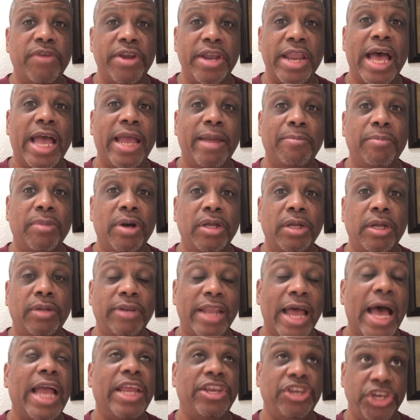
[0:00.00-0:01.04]
for
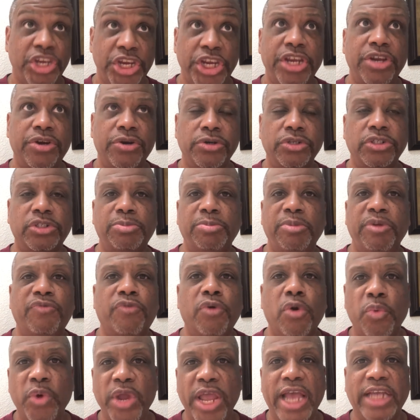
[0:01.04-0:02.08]
9 years
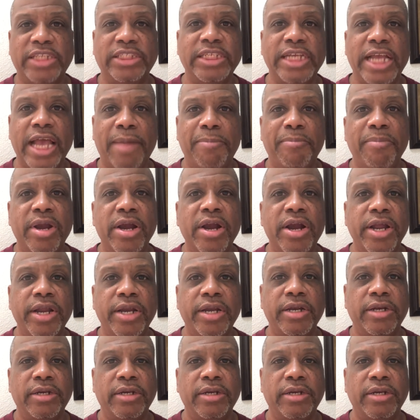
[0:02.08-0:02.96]
before we actually got married,